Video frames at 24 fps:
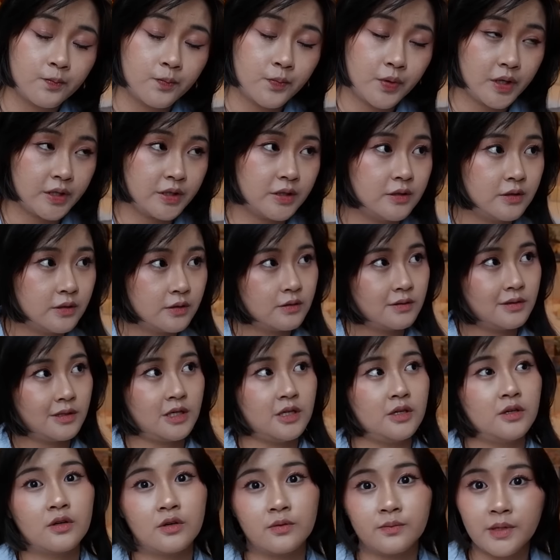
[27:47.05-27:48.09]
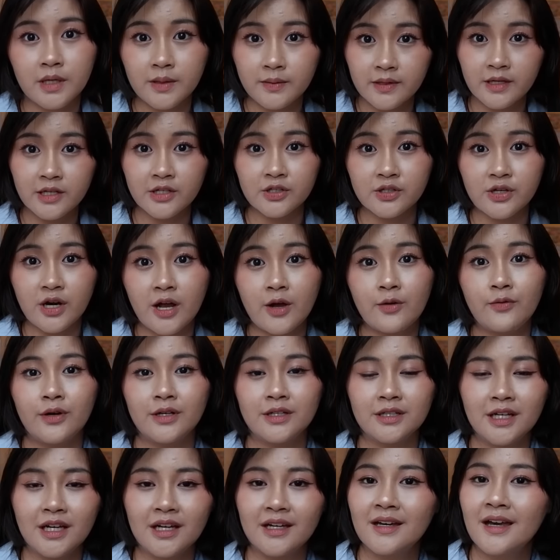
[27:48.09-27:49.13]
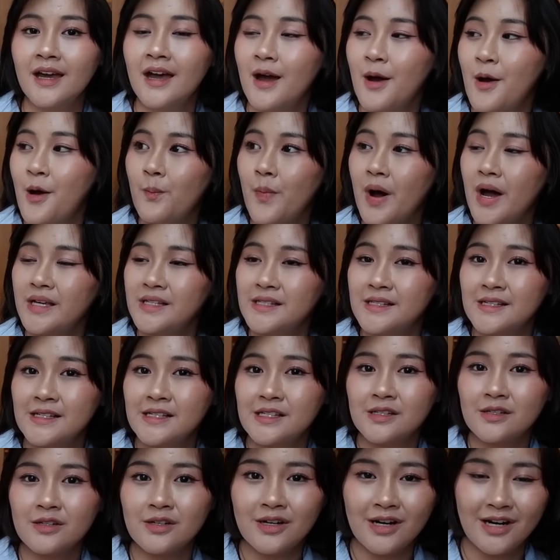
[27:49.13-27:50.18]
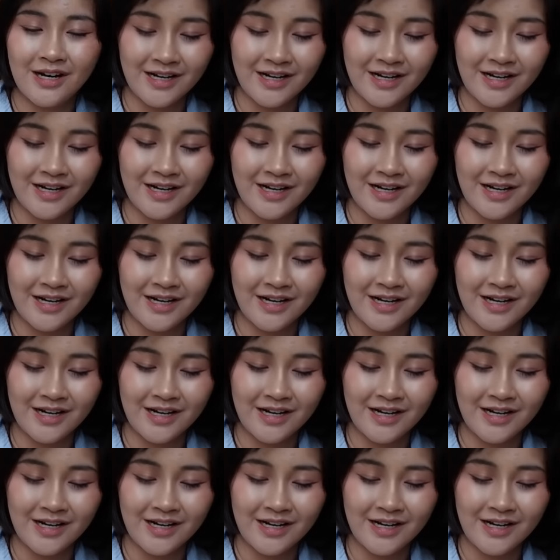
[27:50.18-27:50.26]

But I don't know, maybe I'll try it one day. My sister